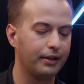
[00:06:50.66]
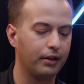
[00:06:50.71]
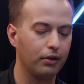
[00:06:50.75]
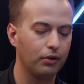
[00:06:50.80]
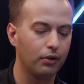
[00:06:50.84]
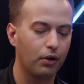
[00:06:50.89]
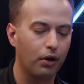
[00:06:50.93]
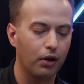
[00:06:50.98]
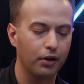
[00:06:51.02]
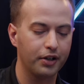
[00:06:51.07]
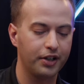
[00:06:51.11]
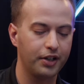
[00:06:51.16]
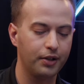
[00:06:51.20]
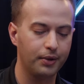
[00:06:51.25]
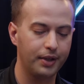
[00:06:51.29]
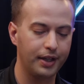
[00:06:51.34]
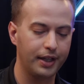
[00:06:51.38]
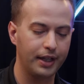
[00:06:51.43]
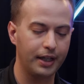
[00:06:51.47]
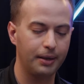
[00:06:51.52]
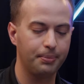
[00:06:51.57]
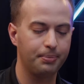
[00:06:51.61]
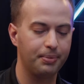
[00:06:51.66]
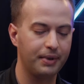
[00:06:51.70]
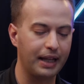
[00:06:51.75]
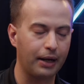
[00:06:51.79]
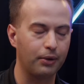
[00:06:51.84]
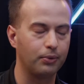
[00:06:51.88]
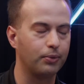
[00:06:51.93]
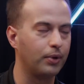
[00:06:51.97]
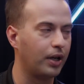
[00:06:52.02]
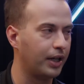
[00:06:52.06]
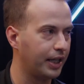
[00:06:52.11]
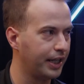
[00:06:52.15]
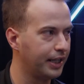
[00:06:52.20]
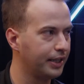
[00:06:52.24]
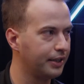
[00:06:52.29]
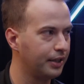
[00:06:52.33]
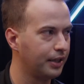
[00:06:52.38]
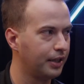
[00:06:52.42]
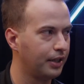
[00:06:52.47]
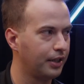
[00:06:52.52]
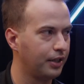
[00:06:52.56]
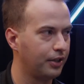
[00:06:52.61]
And the longer you keep that
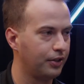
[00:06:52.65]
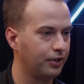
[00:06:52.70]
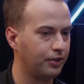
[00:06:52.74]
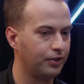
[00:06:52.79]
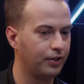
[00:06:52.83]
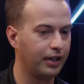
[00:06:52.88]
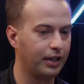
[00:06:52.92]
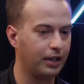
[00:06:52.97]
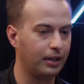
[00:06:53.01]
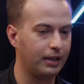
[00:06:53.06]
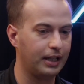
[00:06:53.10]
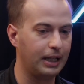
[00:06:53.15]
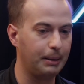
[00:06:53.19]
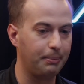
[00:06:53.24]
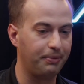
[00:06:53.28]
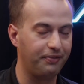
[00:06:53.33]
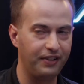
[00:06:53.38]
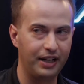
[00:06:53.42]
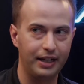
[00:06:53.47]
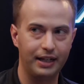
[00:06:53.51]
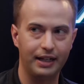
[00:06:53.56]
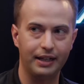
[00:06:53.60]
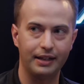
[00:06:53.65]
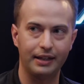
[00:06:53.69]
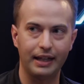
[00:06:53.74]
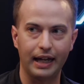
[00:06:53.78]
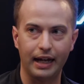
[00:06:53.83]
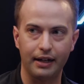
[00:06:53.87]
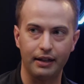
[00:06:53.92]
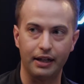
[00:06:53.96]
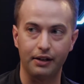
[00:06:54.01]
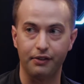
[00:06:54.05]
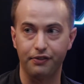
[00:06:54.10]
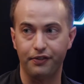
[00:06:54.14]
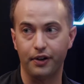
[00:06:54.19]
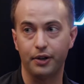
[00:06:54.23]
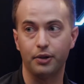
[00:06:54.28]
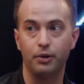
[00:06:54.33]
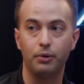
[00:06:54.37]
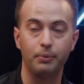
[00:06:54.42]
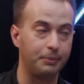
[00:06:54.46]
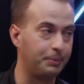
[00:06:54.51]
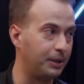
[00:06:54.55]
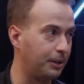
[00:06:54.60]
running, you're going to keep feeding that like
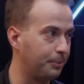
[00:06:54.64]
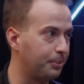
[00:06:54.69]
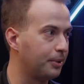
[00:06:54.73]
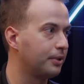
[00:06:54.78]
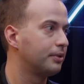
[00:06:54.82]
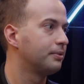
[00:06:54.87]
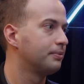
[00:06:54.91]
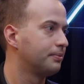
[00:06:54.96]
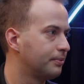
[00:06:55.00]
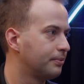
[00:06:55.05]
funnel with people.